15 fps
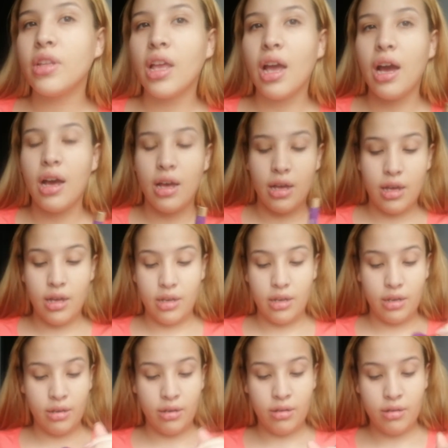
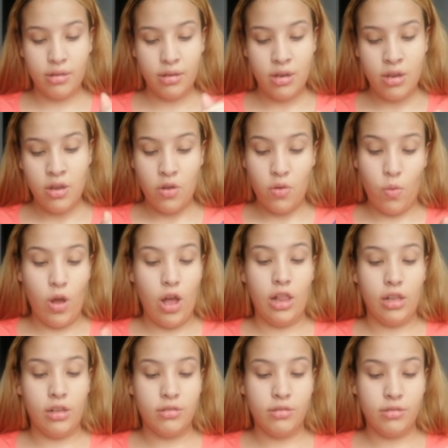and
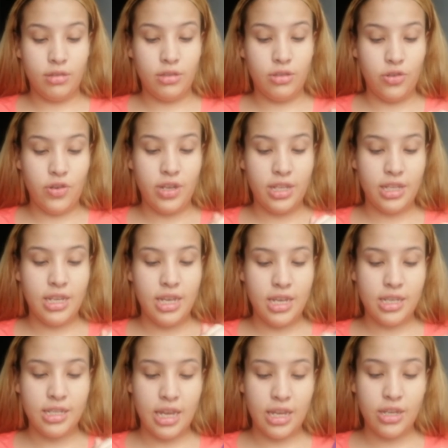well, doing
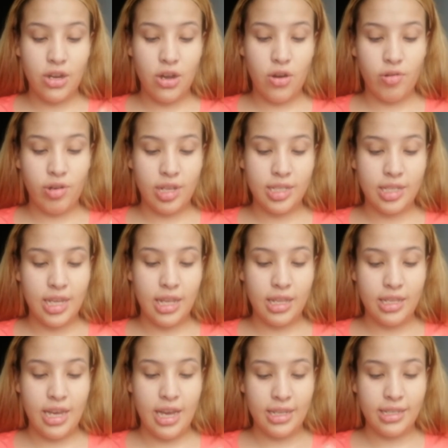this I noticed
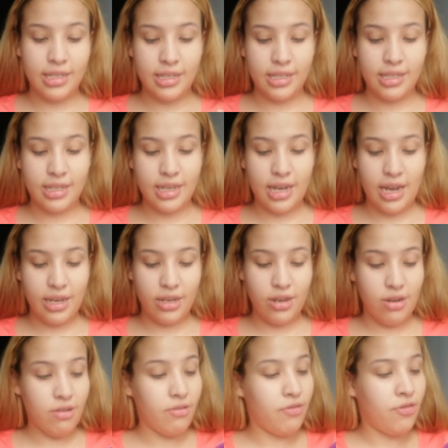that yes, it's kind
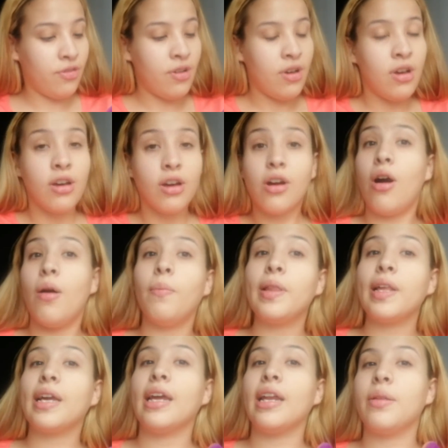of
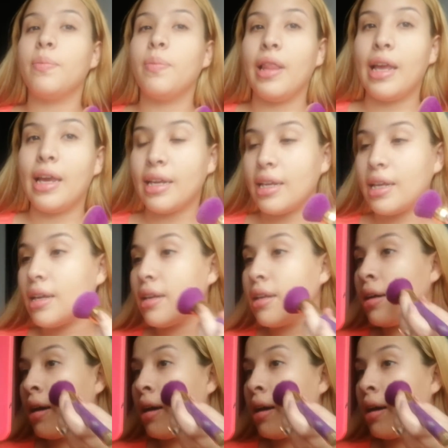complicated blended.